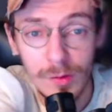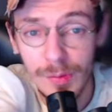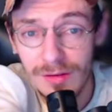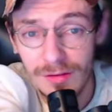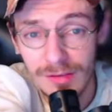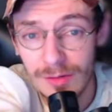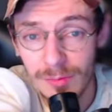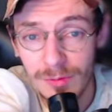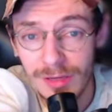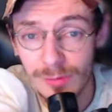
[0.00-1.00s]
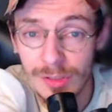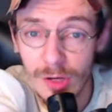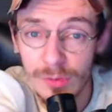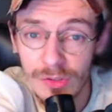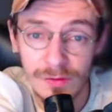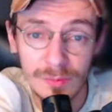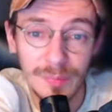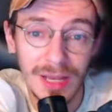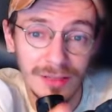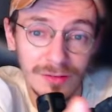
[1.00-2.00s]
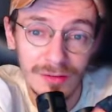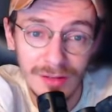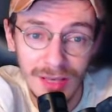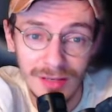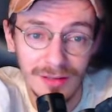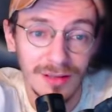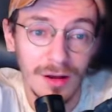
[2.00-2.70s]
all pieces that are replaced will now be shuffled back into the deck.